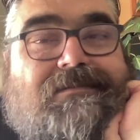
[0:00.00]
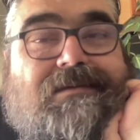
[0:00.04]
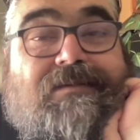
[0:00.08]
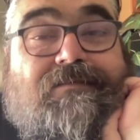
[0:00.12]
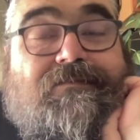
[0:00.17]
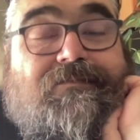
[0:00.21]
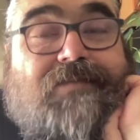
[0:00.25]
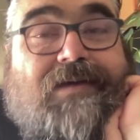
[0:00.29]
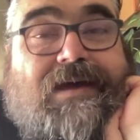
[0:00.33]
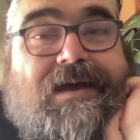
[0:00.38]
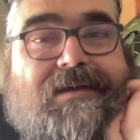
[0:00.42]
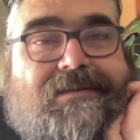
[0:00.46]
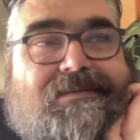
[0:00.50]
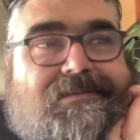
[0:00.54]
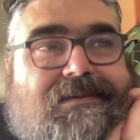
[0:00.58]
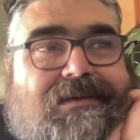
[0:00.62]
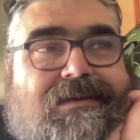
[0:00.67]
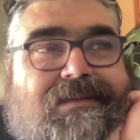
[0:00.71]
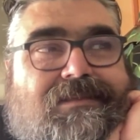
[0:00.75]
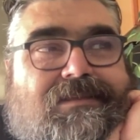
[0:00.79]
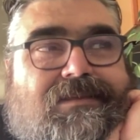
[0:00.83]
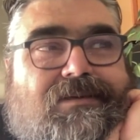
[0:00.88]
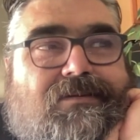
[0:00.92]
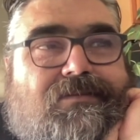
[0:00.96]
In fact,
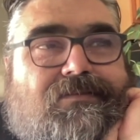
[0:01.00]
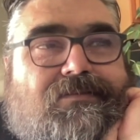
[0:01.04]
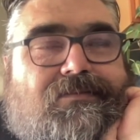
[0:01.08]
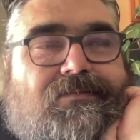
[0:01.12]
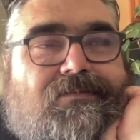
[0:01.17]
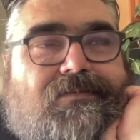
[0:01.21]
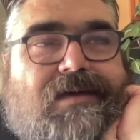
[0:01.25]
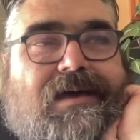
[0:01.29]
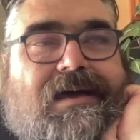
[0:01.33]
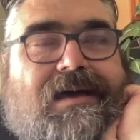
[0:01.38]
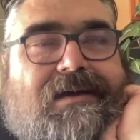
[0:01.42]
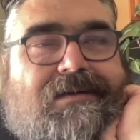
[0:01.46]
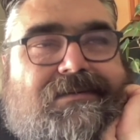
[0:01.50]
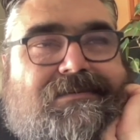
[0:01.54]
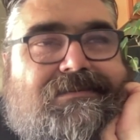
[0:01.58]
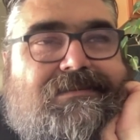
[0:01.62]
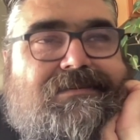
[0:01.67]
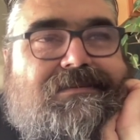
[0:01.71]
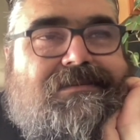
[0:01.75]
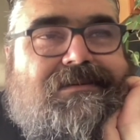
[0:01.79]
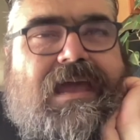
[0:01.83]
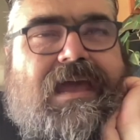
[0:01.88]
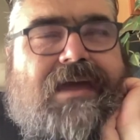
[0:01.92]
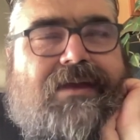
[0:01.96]
at the
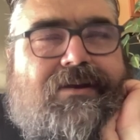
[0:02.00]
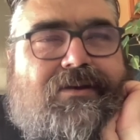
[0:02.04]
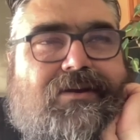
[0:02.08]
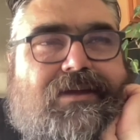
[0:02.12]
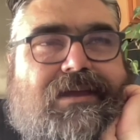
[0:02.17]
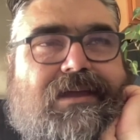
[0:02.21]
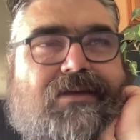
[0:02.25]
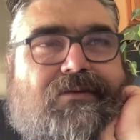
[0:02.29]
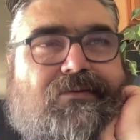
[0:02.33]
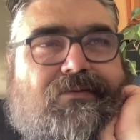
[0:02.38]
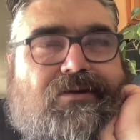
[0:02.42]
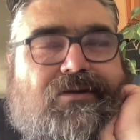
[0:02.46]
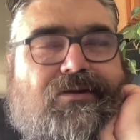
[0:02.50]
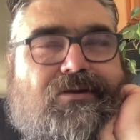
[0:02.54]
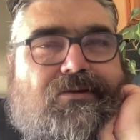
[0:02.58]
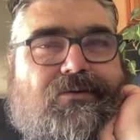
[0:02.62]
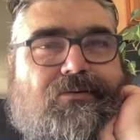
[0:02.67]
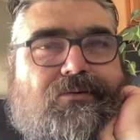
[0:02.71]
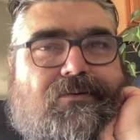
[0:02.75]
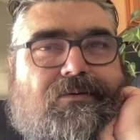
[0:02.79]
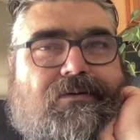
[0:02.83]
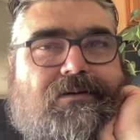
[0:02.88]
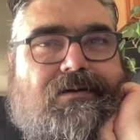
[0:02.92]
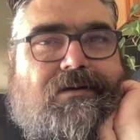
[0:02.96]
last Anarchy
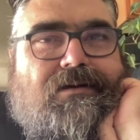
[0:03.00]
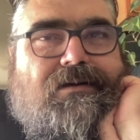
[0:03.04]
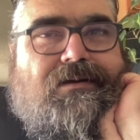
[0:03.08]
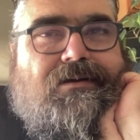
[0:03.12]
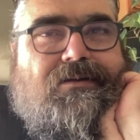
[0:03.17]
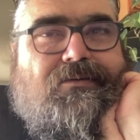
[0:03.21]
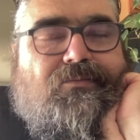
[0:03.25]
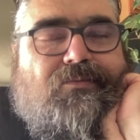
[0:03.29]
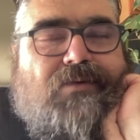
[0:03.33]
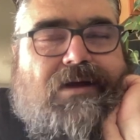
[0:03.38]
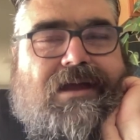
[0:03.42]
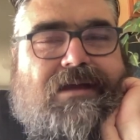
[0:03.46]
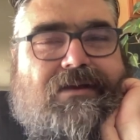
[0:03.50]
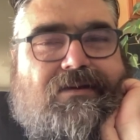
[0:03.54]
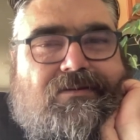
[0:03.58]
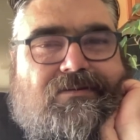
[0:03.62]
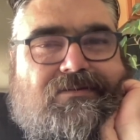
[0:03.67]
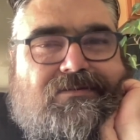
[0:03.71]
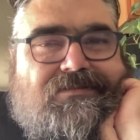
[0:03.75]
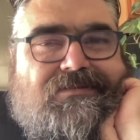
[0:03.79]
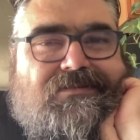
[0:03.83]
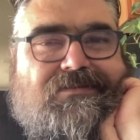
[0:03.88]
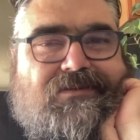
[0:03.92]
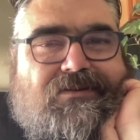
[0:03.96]
Crew uh,
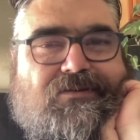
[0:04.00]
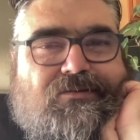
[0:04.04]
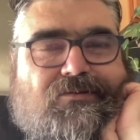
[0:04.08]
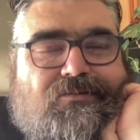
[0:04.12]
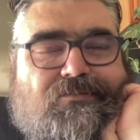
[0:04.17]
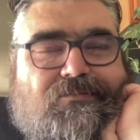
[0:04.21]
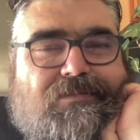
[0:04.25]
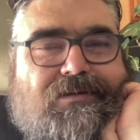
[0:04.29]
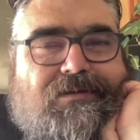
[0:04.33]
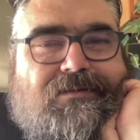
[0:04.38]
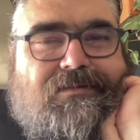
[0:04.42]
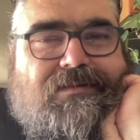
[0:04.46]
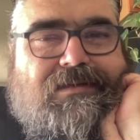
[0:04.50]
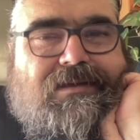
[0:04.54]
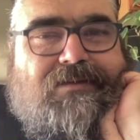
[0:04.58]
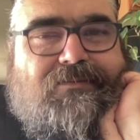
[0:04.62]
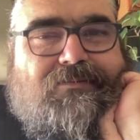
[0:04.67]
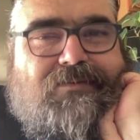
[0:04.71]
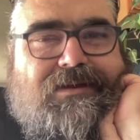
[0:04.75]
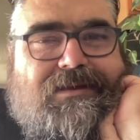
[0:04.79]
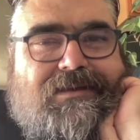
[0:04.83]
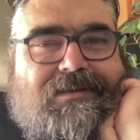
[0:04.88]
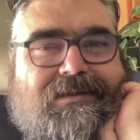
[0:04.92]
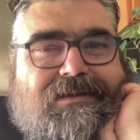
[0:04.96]
writers Zoom thing
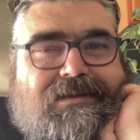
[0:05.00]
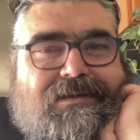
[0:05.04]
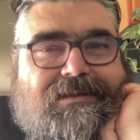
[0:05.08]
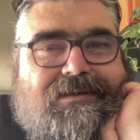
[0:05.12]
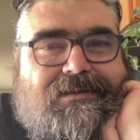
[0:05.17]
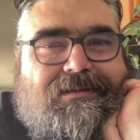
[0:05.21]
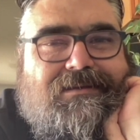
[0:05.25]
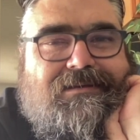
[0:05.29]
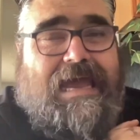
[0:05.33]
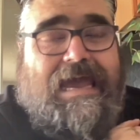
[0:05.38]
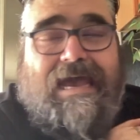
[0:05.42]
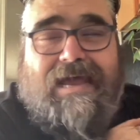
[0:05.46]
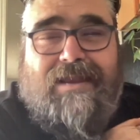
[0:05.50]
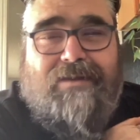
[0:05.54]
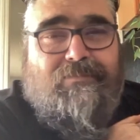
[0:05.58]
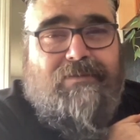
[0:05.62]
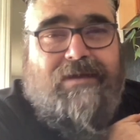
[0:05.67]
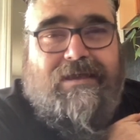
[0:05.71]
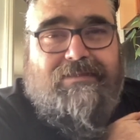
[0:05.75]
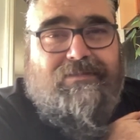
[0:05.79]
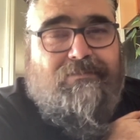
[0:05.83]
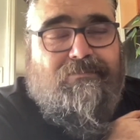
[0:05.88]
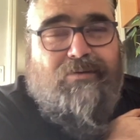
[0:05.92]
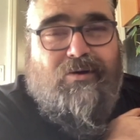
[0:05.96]
we did, Adam
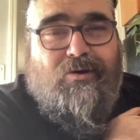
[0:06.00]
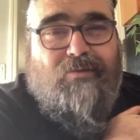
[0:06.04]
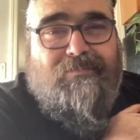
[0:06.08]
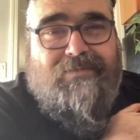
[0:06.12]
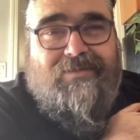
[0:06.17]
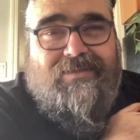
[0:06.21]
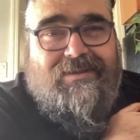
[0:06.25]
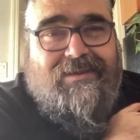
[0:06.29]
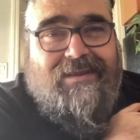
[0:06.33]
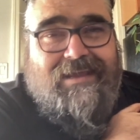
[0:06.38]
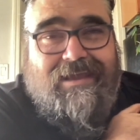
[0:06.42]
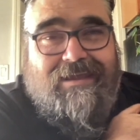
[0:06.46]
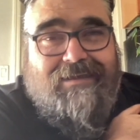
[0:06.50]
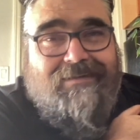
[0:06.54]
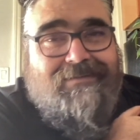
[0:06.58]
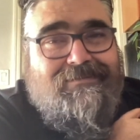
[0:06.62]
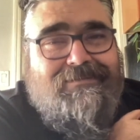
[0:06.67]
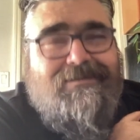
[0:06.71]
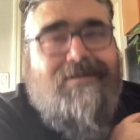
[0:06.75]
had the poem of the day.